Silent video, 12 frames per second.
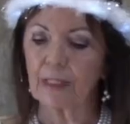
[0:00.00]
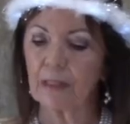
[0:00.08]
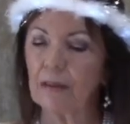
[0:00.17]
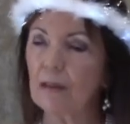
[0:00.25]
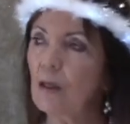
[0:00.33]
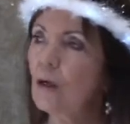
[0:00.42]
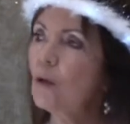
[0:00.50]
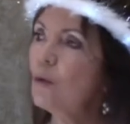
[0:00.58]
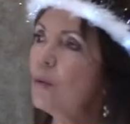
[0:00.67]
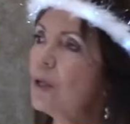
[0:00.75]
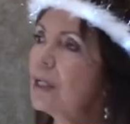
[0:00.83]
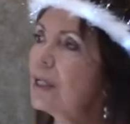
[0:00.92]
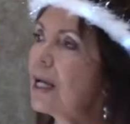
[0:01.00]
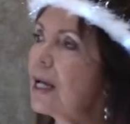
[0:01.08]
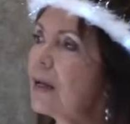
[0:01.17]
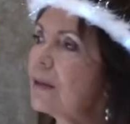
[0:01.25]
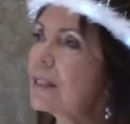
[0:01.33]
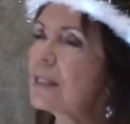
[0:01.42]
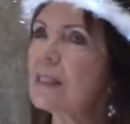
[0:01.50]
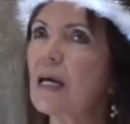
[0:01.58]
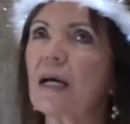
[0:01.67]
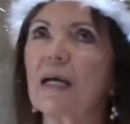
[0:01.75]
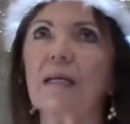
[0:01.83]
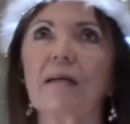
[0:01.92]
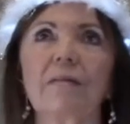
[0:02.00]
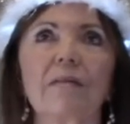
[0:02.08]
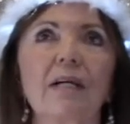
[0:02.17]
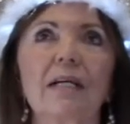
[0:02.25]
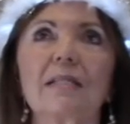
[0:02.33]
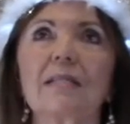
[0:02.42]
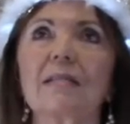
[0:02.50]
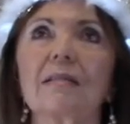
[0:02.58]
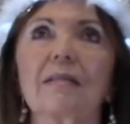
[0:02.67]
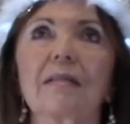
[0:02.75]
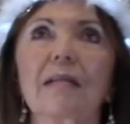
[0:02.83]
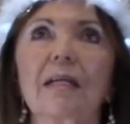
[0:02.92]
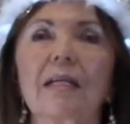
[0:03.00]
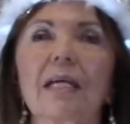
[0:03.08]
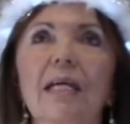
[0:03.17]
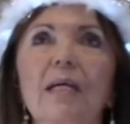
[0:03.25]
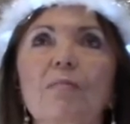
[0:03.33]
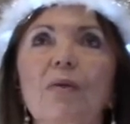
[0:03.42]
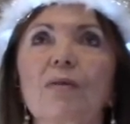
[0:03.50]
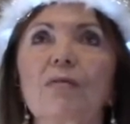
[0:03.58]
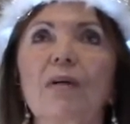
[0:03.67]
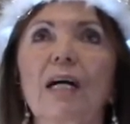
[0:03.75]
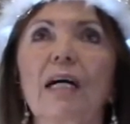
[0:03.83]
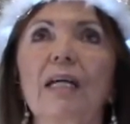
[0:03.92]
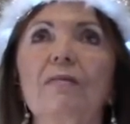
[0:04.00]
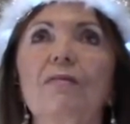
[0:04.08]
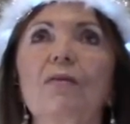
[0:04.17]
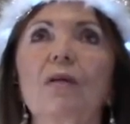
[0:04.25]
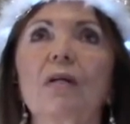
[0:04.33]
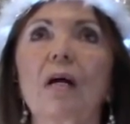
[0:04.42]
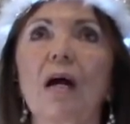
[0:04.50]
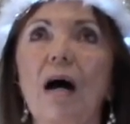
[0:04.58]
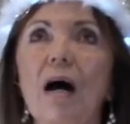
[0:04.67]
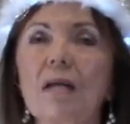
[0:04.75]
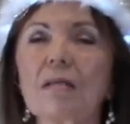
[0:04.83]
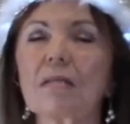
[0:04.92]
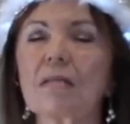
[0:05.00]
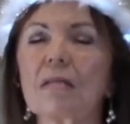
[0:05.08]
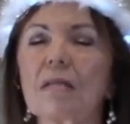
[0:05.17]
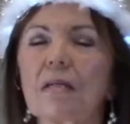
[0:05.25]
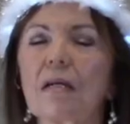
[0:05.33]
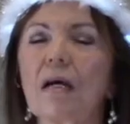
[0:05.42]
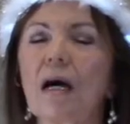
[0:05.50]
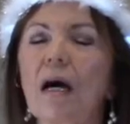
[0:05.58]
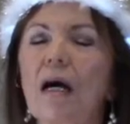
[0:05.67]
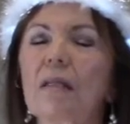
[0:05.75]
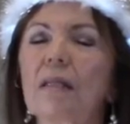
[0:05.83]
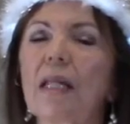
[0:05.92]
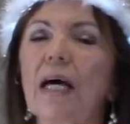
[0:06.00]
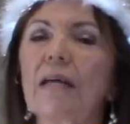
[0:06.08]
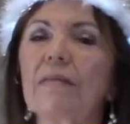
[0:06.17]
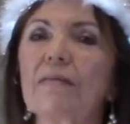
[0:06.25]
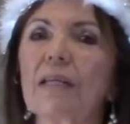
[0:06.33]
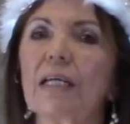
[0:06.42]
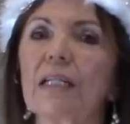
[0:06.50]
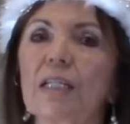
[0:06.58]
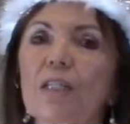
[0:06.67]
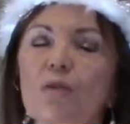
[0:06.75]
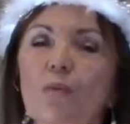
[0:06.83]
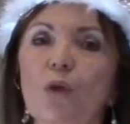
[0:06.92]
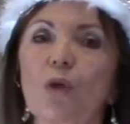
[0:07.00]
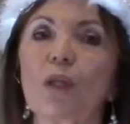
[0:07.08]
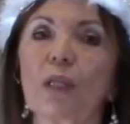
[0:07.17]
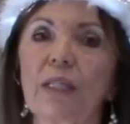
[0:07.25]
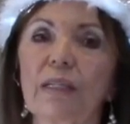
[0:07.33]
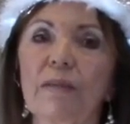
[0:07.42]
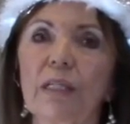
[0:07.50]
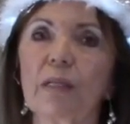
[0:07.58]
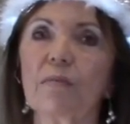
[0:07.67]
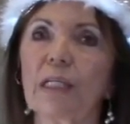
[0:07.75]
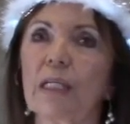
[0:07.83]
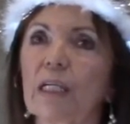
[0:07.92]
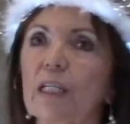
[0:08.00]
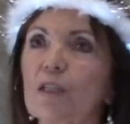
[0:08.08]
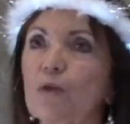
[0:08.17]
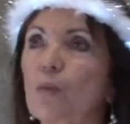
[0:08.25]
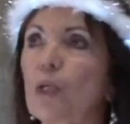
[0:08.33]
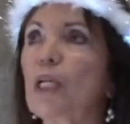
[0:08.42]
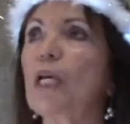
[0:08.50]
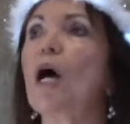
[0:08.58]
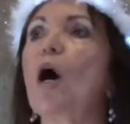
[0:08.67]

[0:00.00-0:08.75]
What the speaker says: No one outside of us can provide for us a life that is worth living because we